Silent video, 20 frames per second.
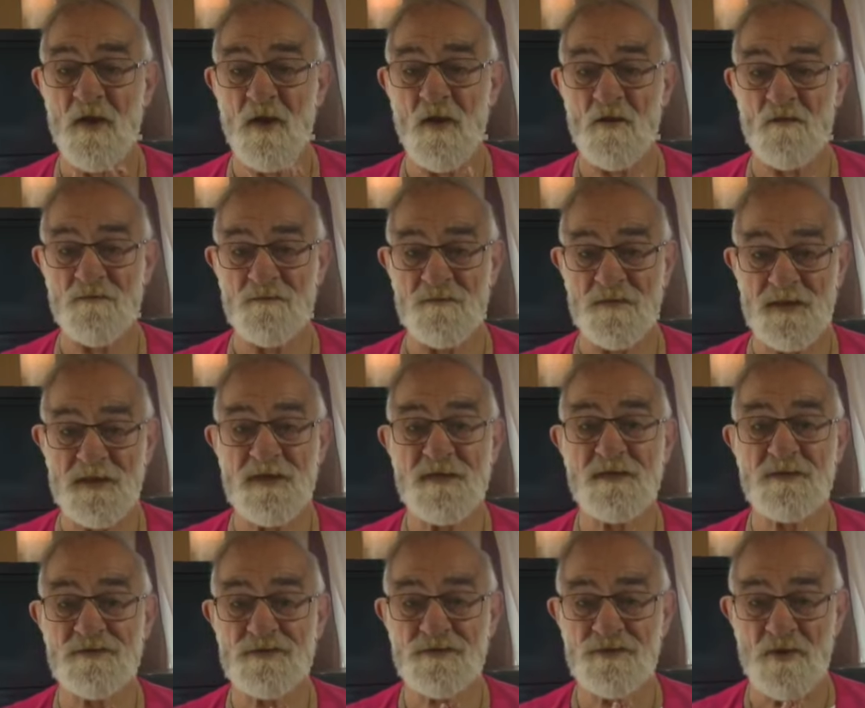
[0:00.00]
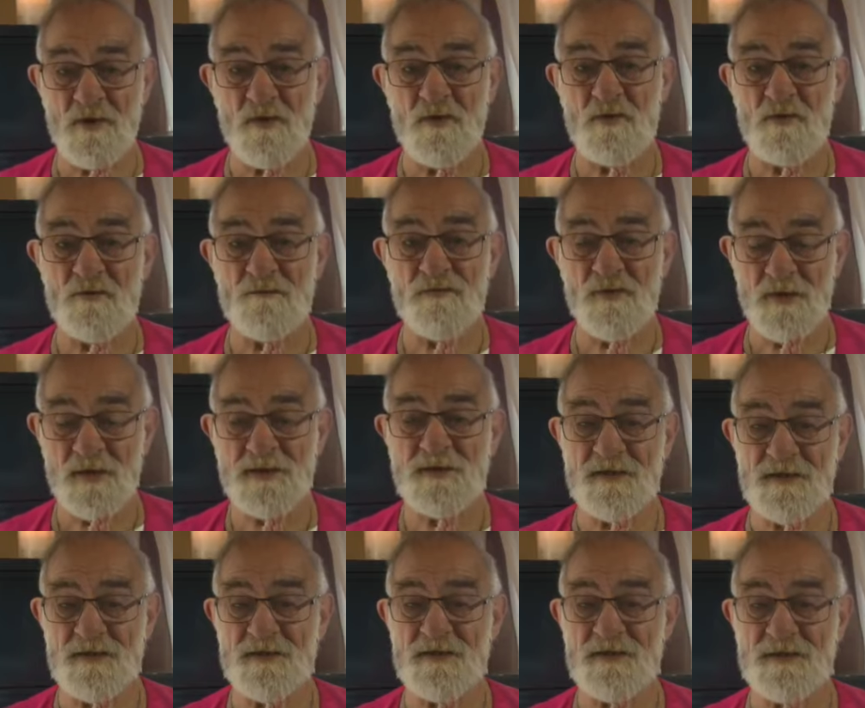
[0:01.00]
of being soul
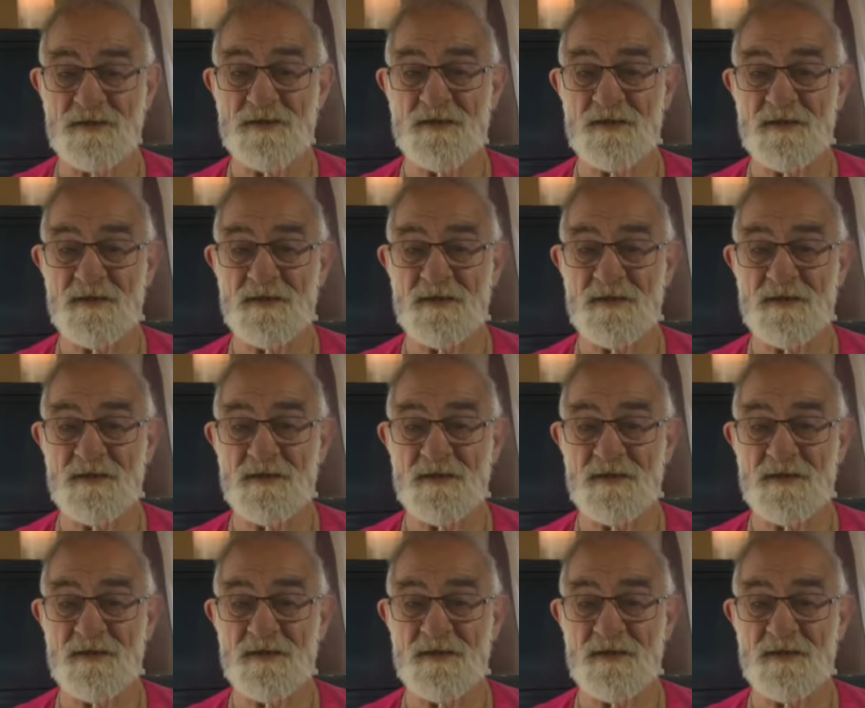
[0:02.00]
presence,